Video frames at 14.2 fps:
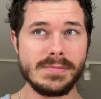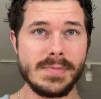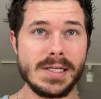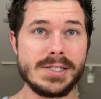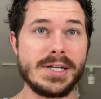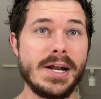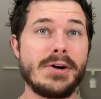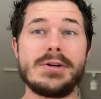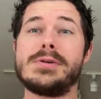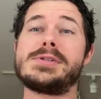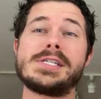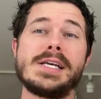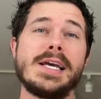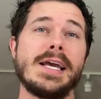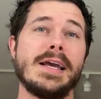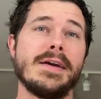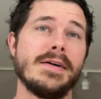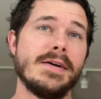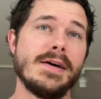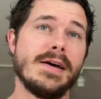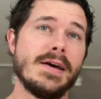Scenario C.
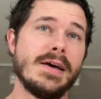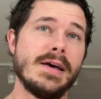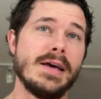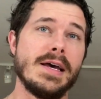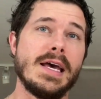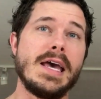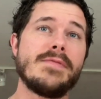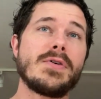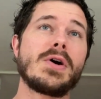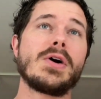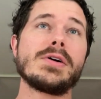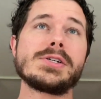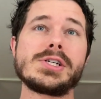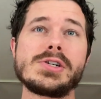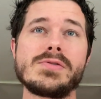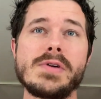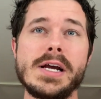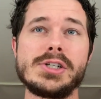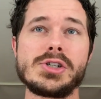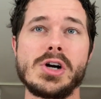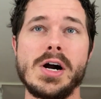If it hurts to
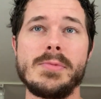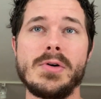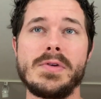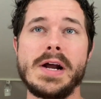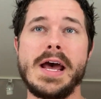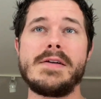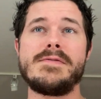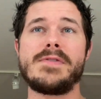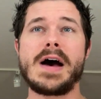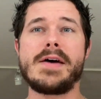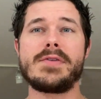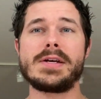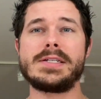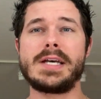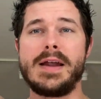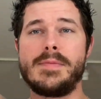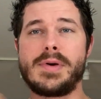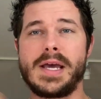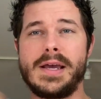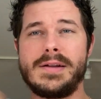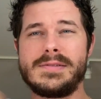raise your arm overhead, 5 out of 10
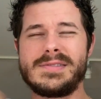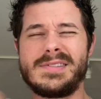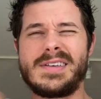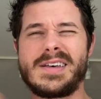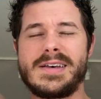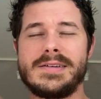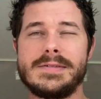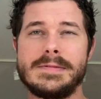pain, ugh,